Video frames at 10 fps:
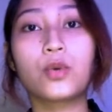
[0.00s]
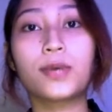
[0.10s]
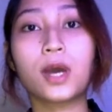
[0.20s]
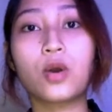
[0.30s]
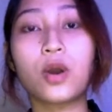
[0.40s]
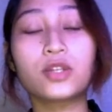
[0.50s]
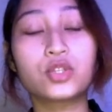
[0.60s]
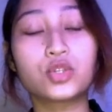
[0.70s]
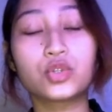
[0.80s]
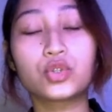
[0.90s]
going
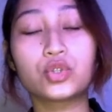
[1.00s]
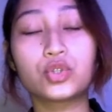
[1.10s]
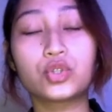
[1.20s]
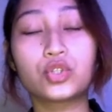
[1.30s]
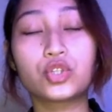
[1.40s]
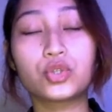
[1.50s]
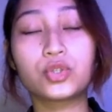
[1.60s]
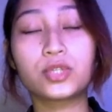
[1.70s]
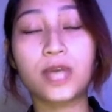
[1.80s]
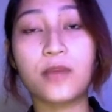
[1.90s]
to choose
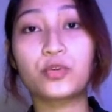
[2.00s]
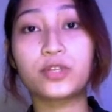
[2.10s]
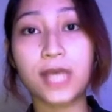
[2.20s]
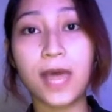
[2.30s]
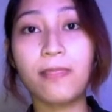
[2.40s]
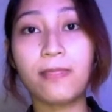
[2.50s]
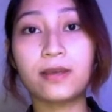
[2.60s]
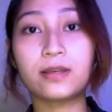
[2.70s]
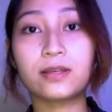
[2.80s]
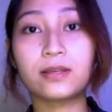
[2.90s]
and present
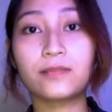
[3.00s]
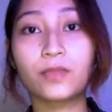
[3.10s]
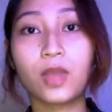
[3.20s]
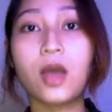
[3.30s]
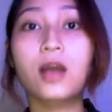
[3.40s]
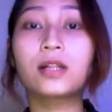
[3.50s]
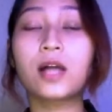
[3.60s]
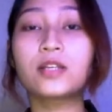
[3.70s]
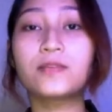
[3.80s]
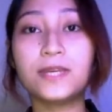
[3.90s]
the class
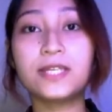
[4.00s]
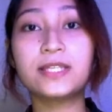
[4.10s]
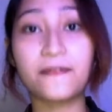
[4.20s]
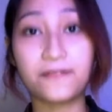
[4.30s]
B safety